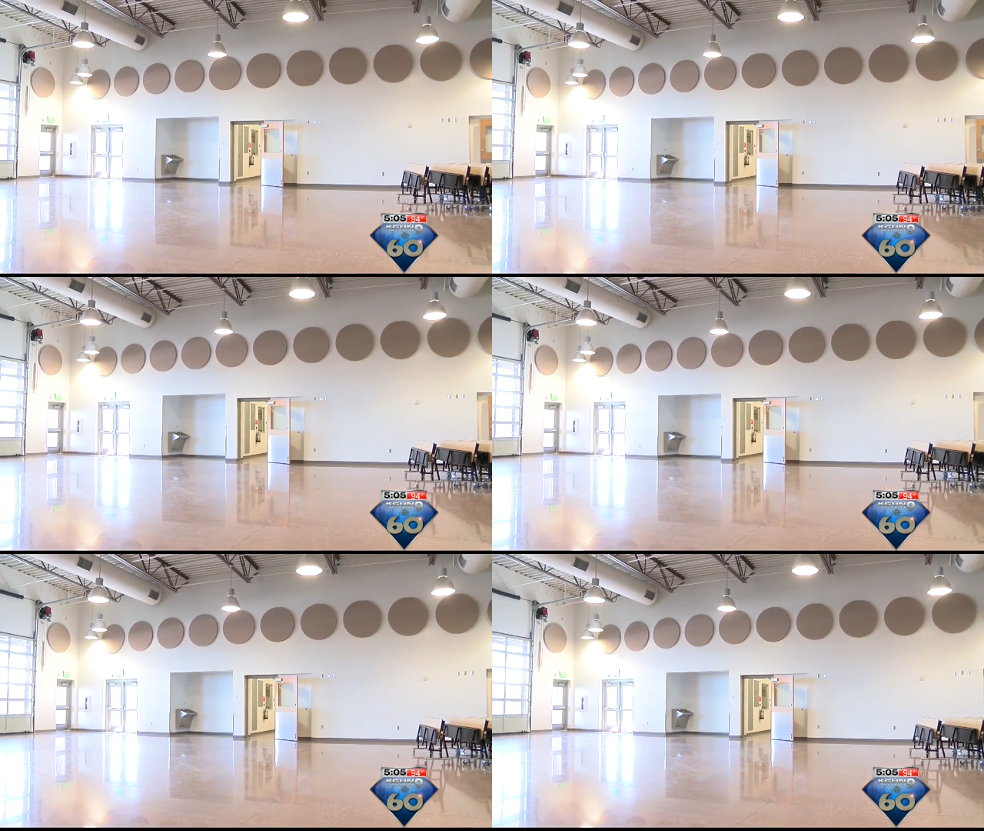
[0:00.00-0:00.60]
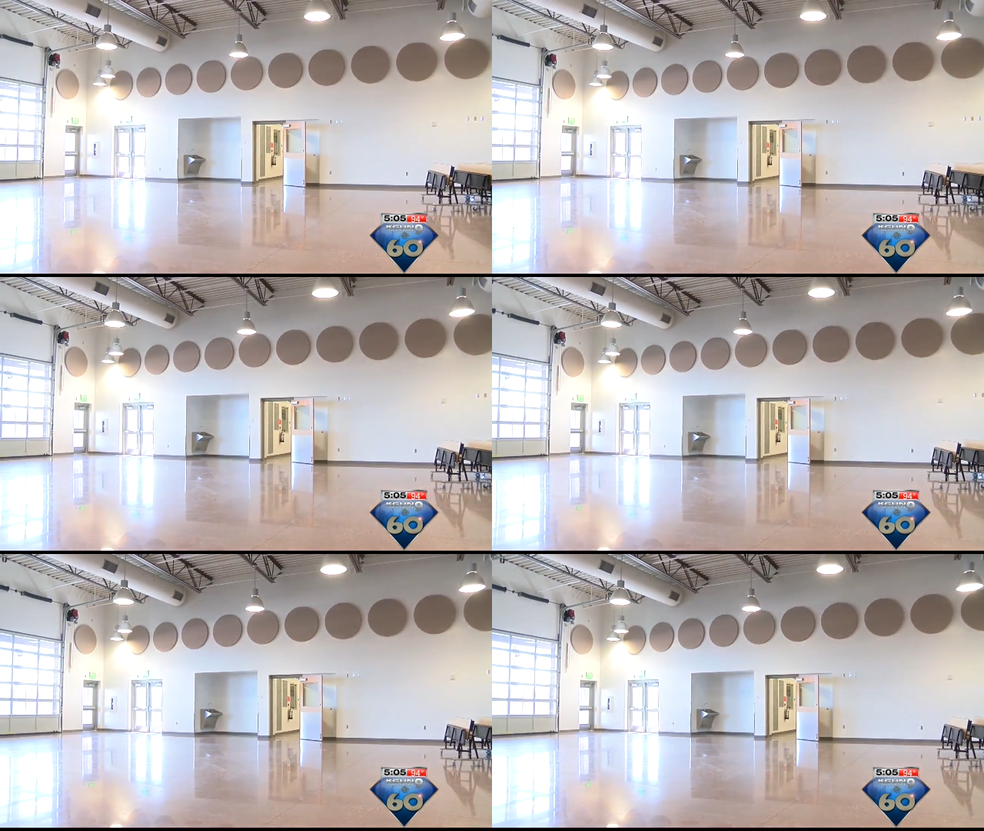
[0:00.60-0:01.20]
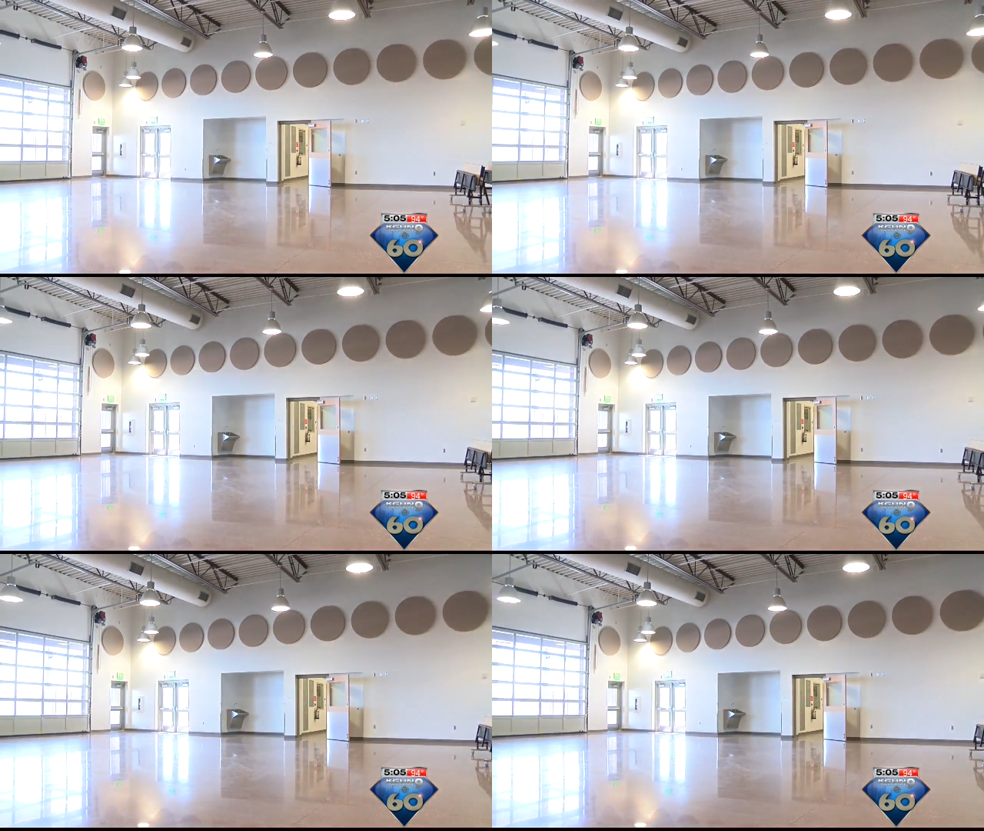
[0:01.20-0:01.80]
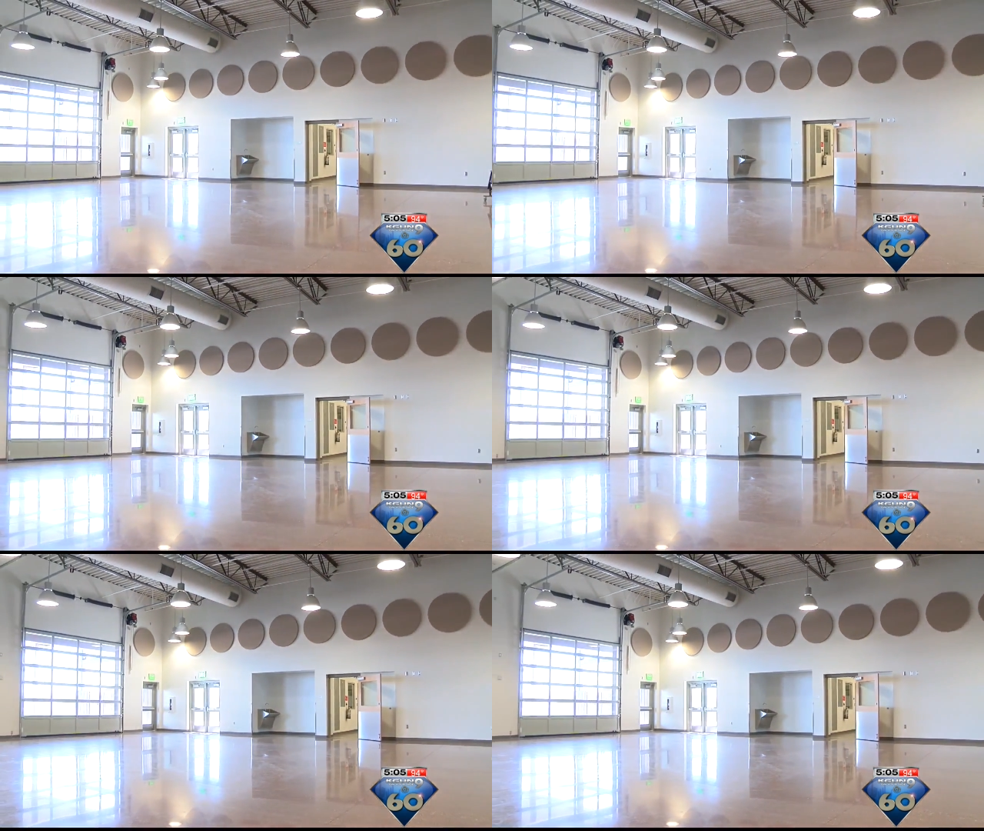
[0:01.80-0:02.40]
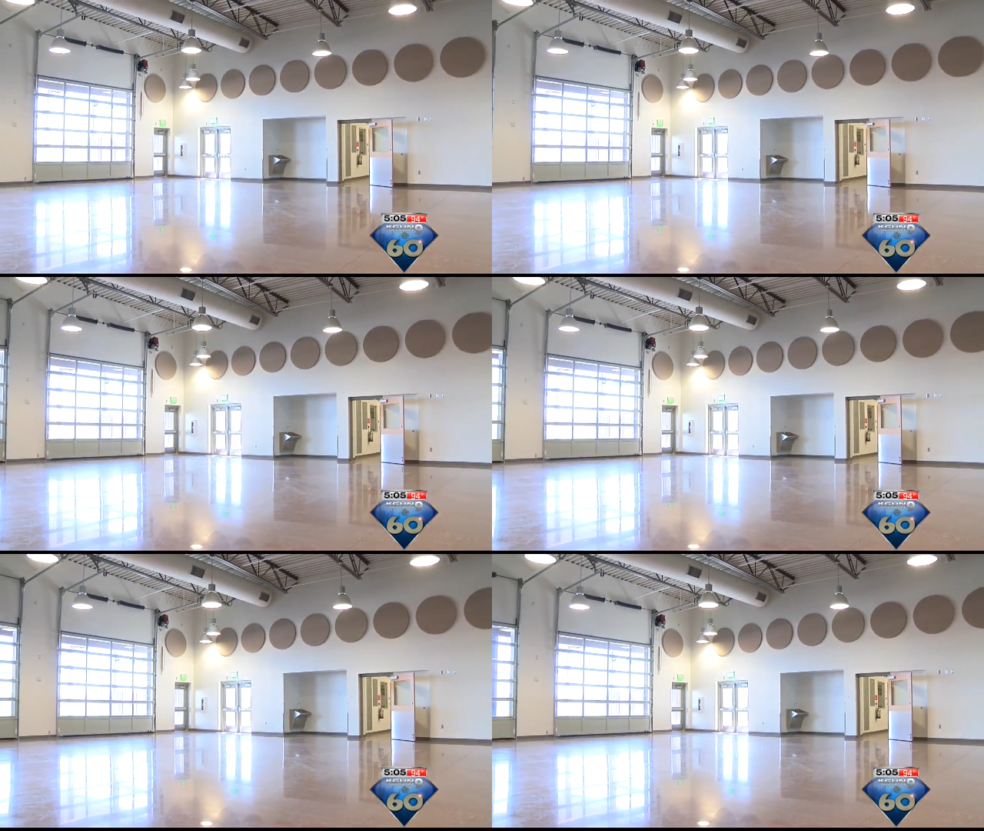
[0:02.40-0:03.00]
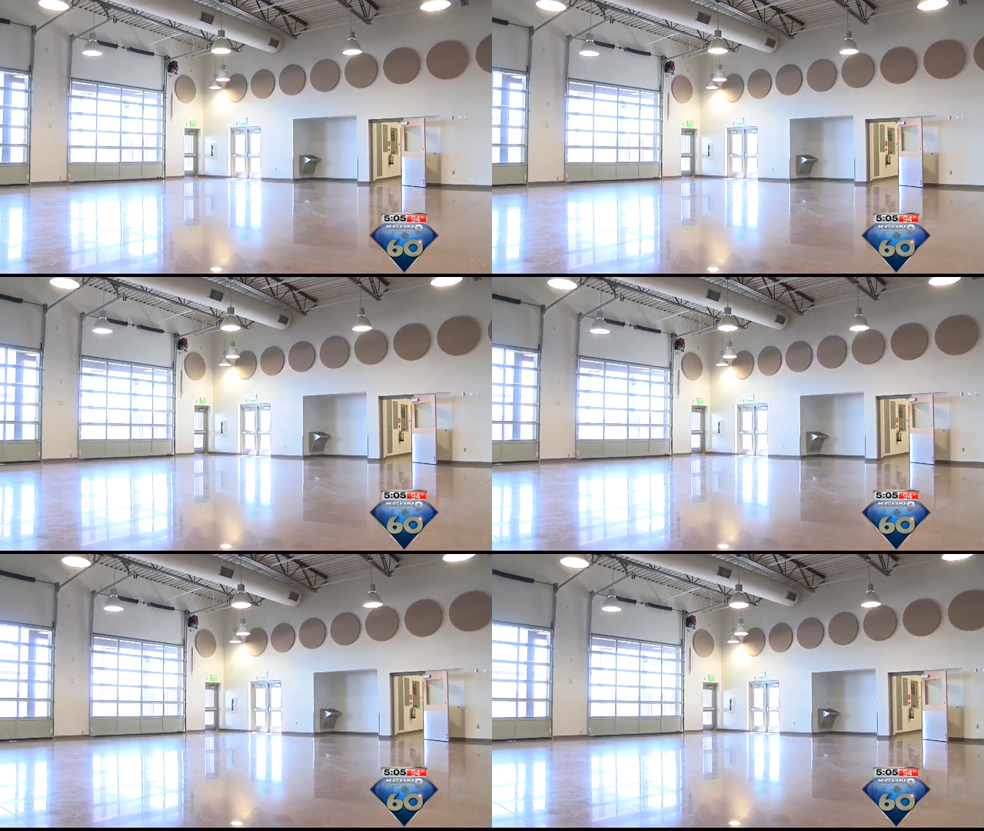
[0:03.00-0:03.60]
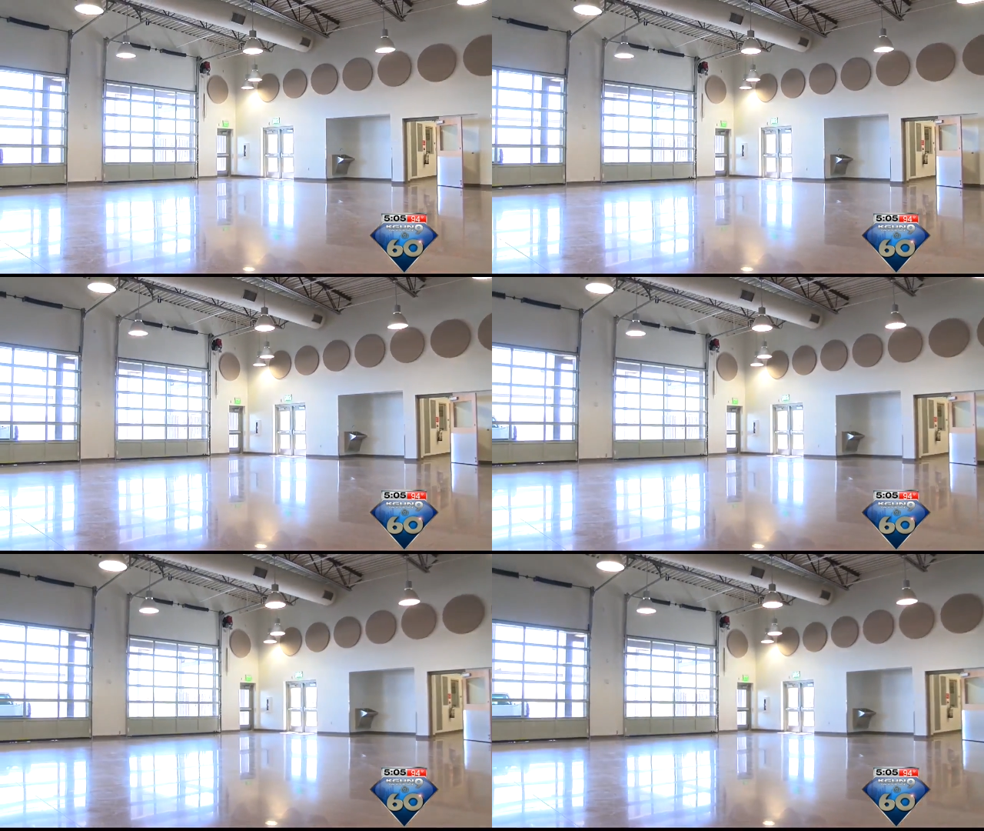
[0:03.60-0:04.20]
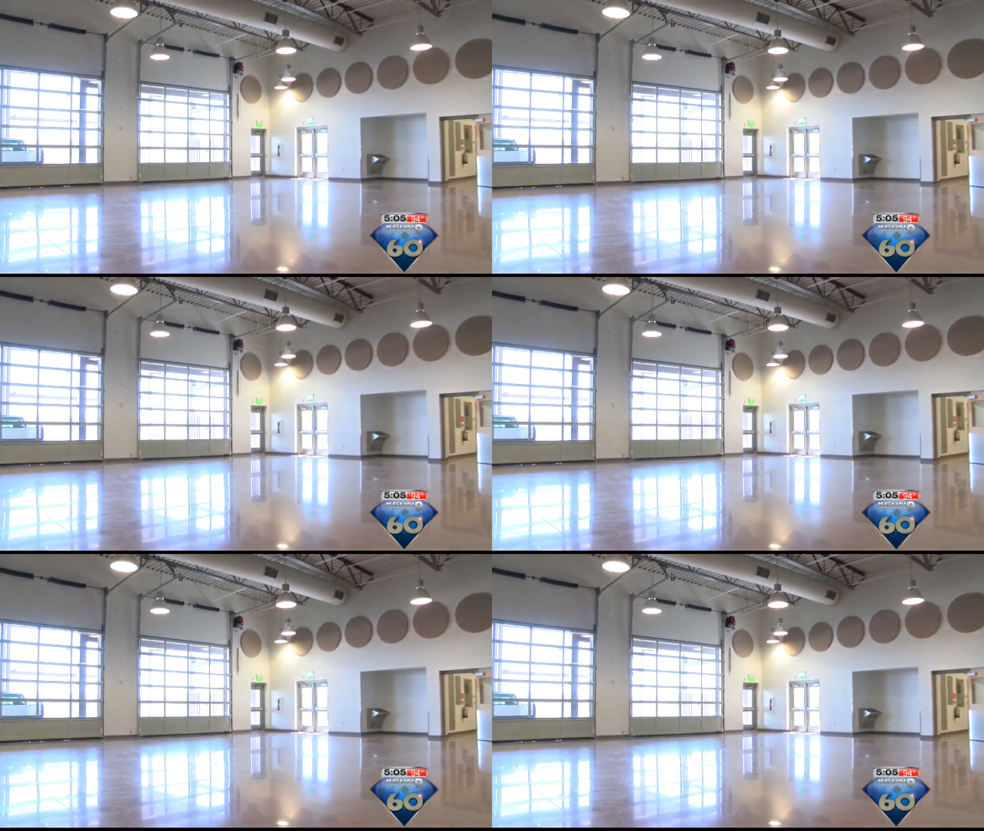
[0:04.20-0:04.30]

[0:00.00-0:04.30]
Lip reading: [unreadable: no face in view]